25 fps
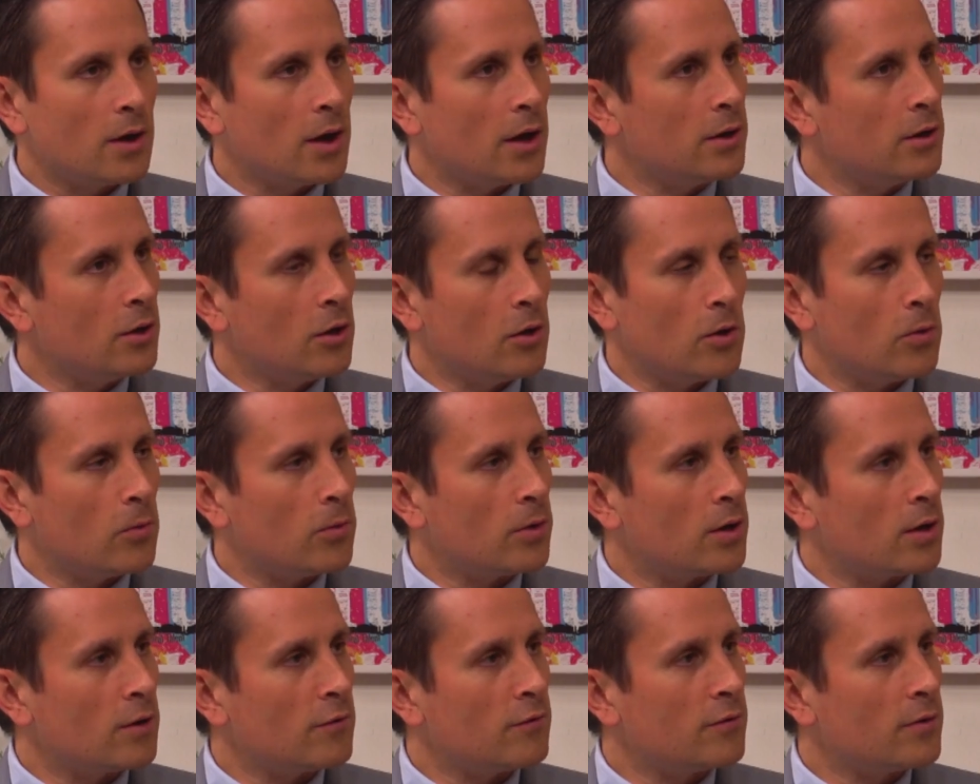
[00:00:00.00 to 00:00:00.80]
I know it
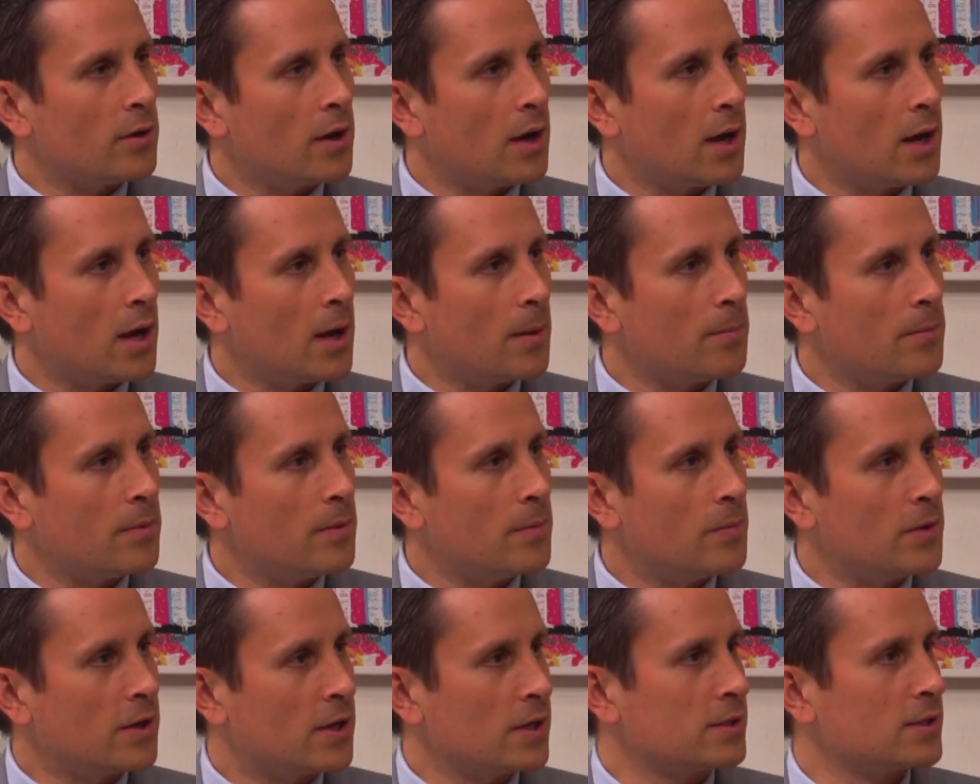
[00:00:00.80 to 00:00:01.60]
would have uh,
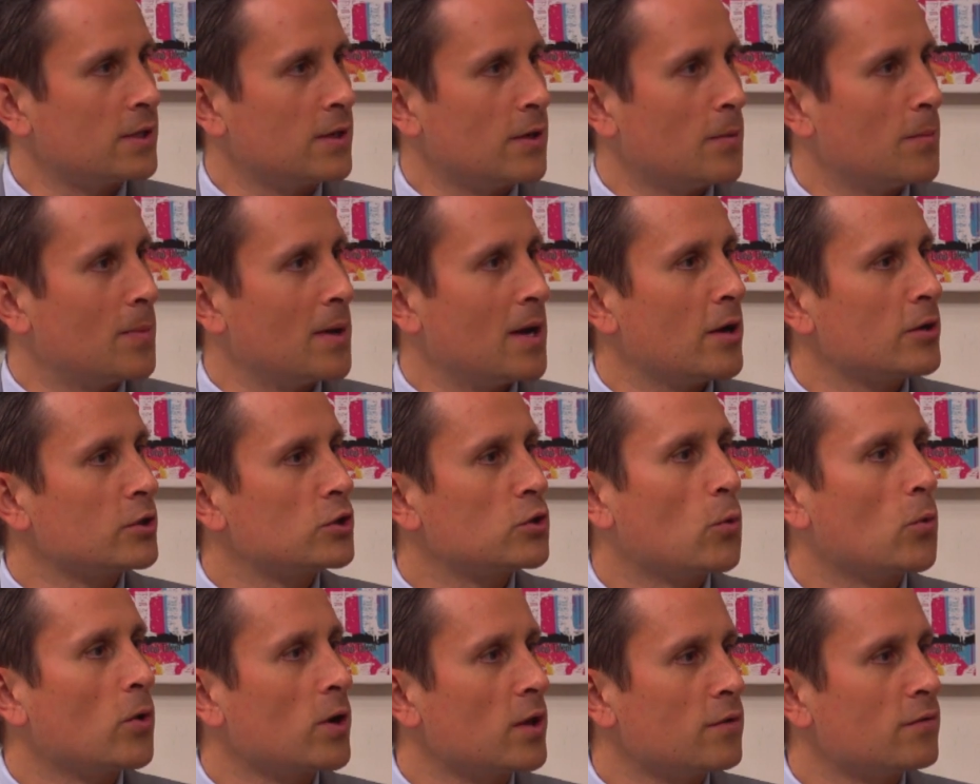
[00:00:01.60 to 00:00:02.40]
because about
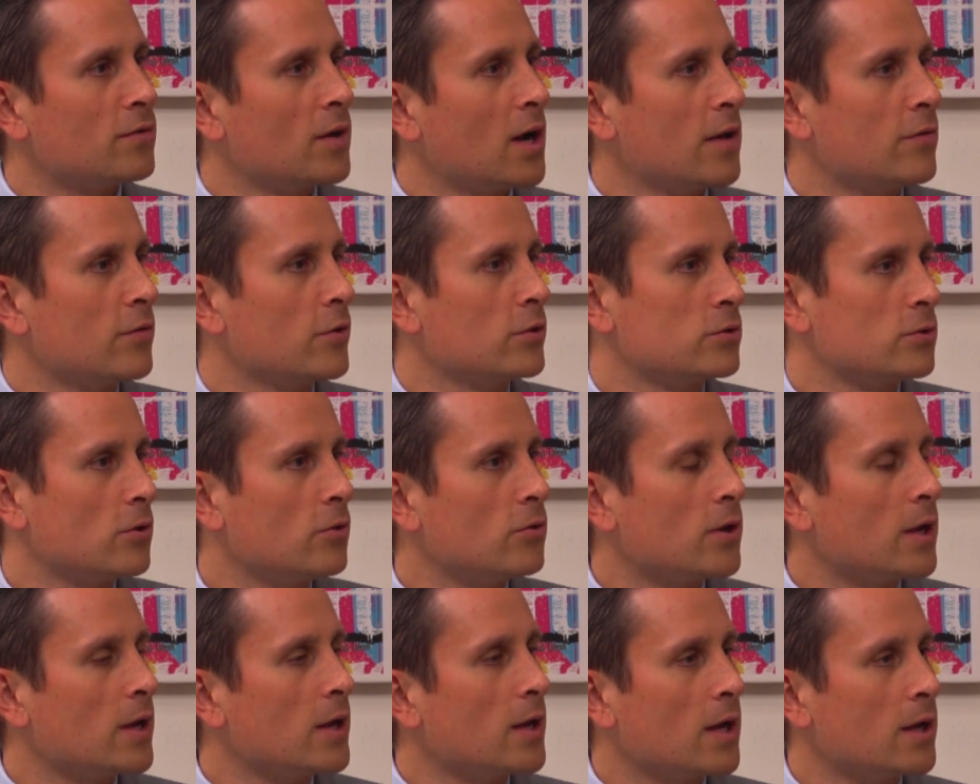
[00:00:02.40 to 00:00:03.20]
25 years
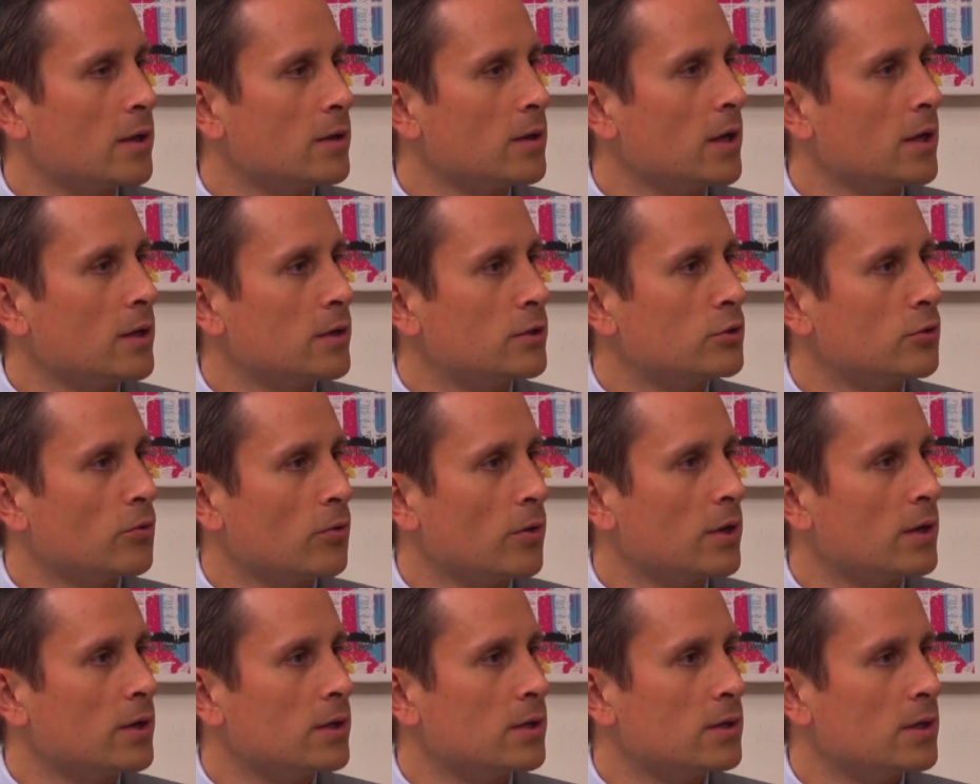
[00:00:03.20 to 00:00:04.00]
old, I, I, I,
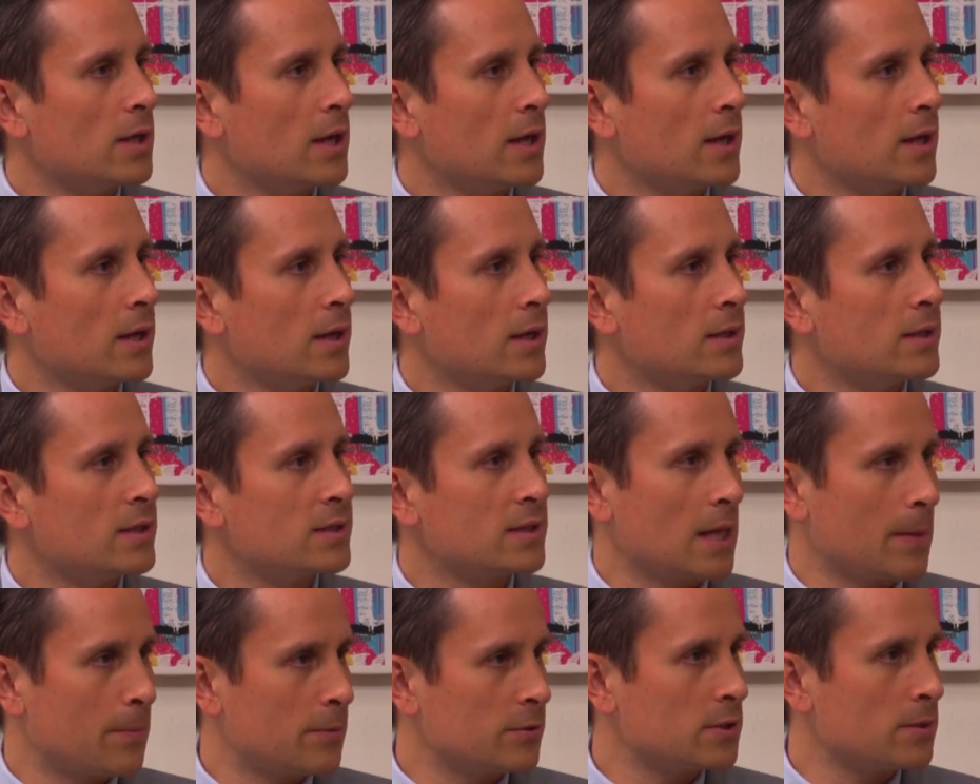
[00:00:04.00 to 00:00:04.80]
joined a
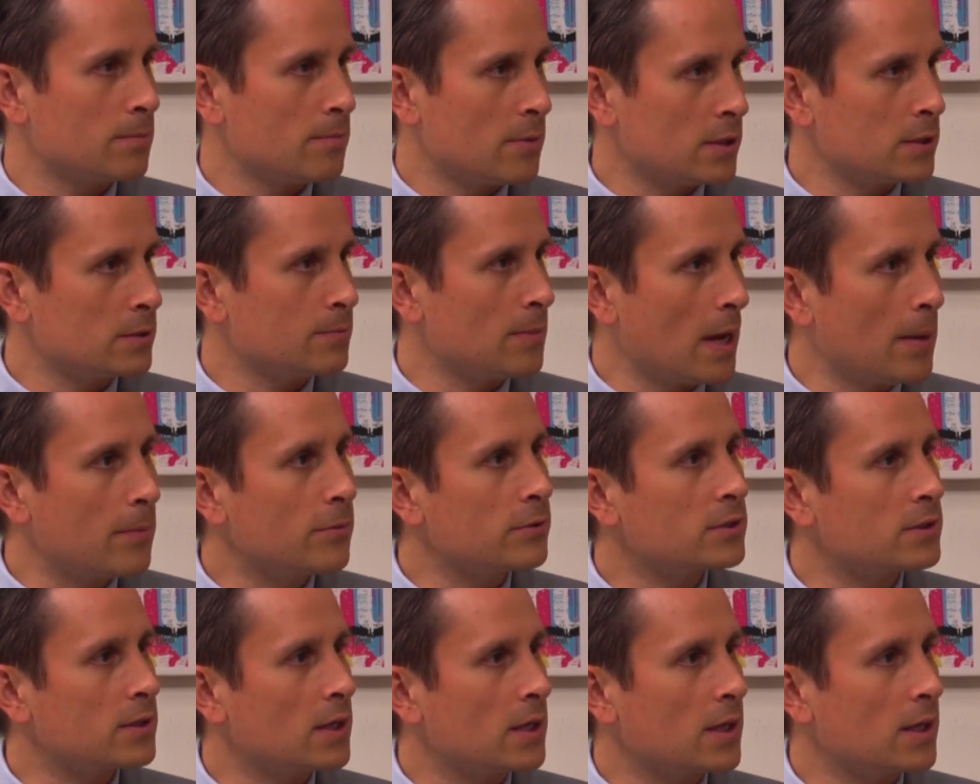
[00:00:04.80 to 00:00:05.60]
Discipleship Men's Bible
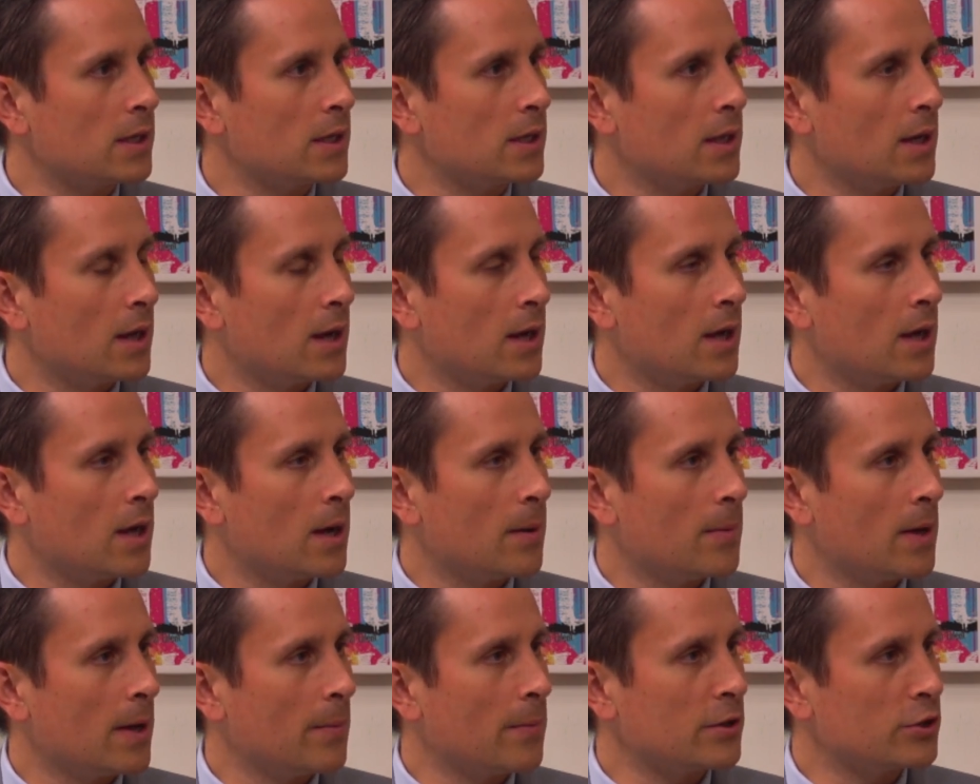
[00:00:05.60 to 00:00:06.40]
Study
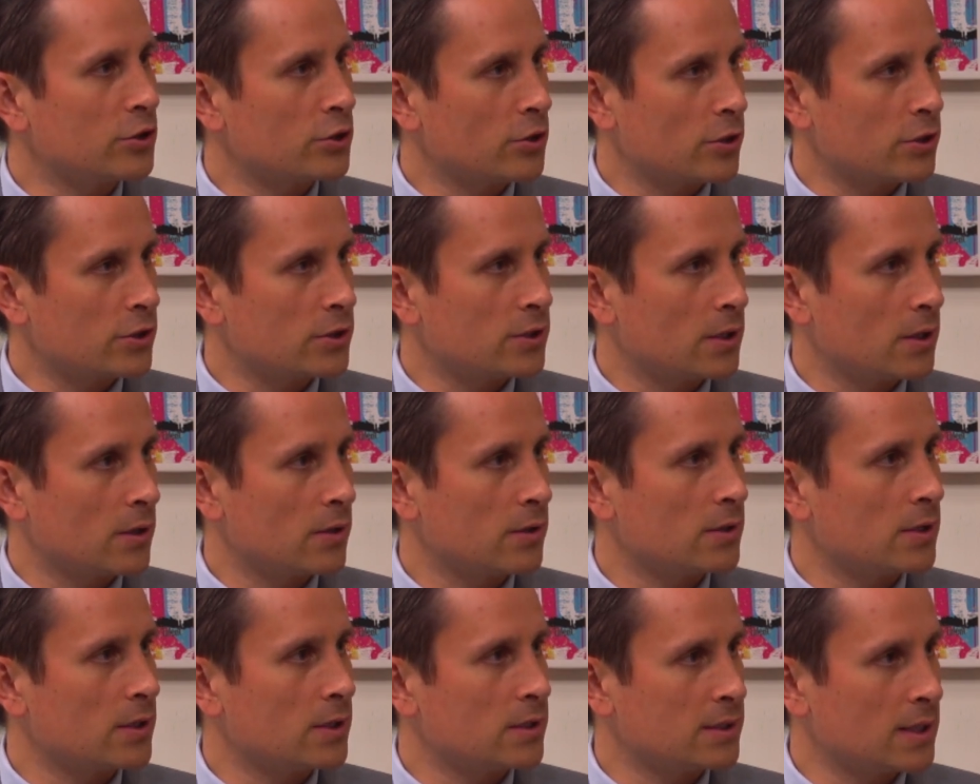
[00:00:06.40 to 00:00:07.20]
um, at my church there
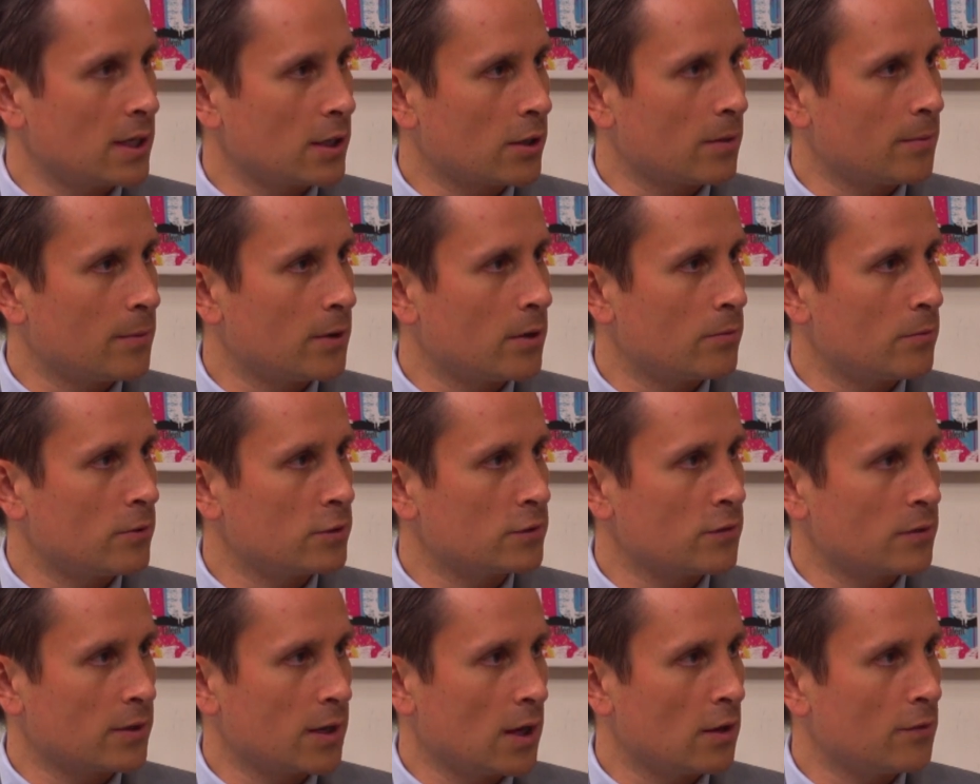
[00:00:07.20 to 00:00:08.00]
in, in, Sacramento,
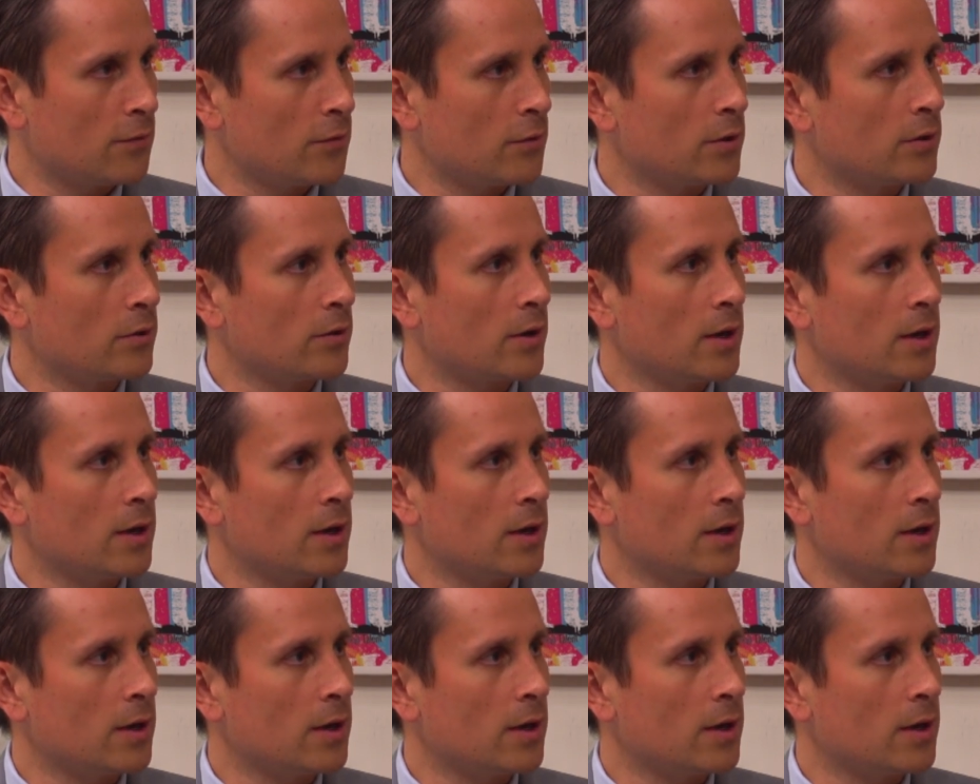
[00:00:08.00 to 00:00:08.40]
Roseville, California.